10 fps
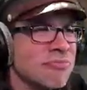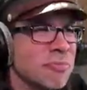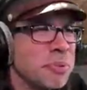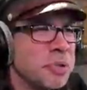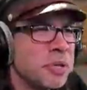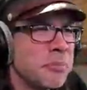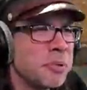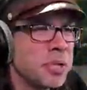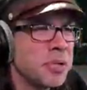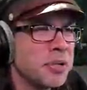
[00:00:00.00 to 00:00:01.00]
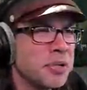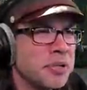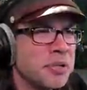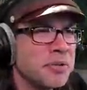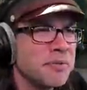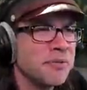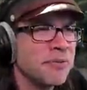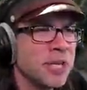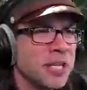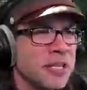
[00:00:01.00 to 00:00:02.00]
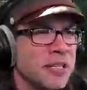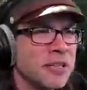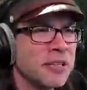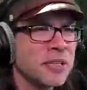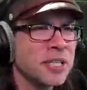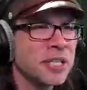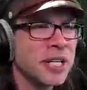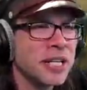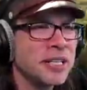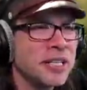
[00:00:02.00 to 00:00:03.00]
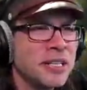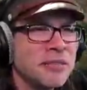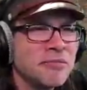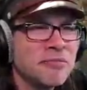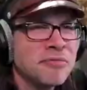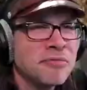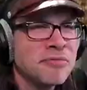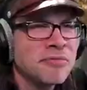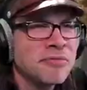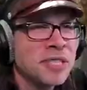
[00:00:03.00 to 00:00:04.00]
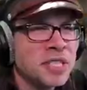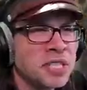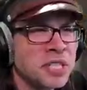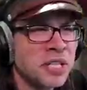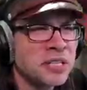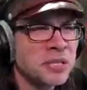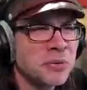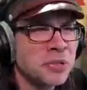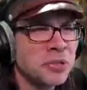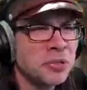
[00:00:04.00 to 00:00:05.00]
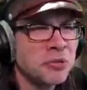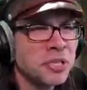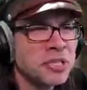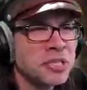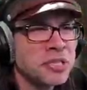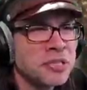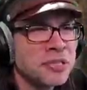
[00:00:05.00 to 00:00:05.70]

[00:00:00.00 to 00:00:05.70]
Put in a big old frickin' 3090. Ensconce it with newness.